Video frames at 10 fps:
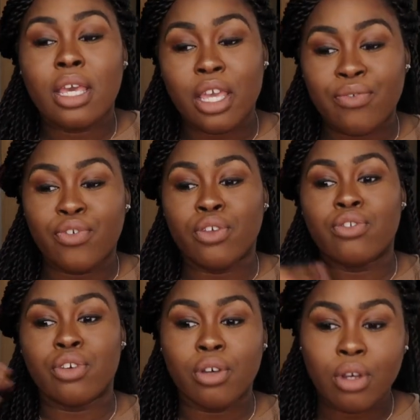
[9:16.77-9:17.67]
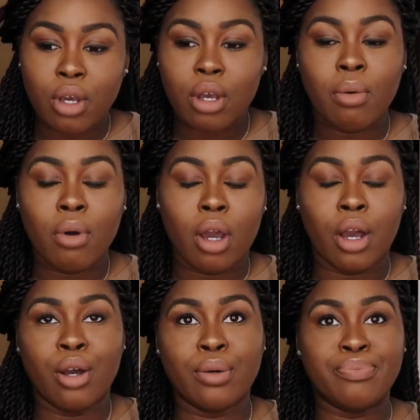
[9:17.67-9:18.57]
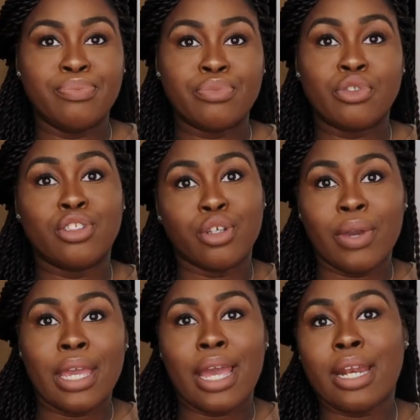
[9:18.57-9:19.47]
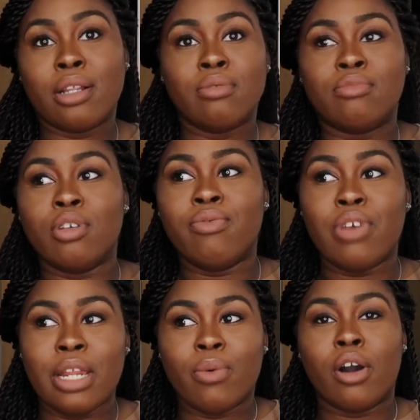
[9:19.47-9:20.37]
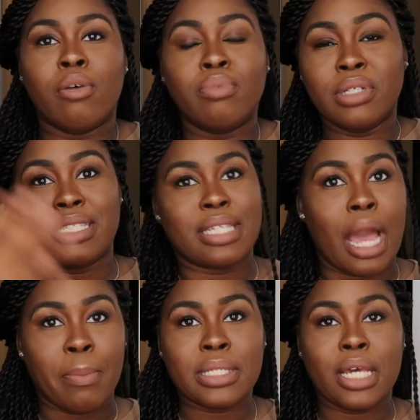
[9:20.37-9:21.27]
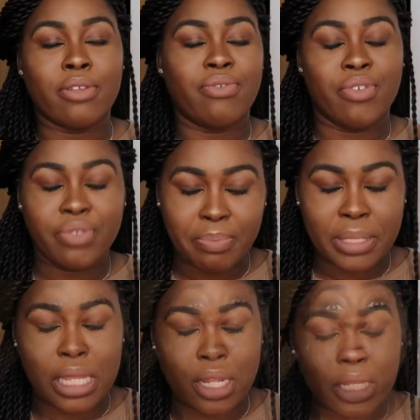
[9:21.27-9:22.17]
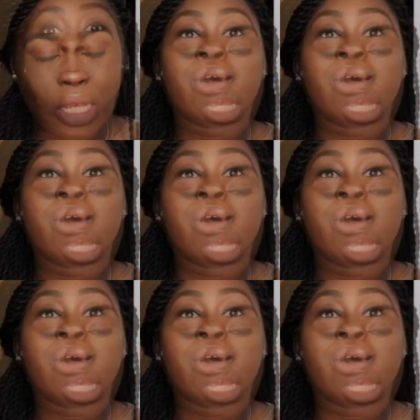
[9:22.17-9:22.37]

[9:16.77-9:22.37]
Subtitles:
If you do it and do really well, it's capped at 50%.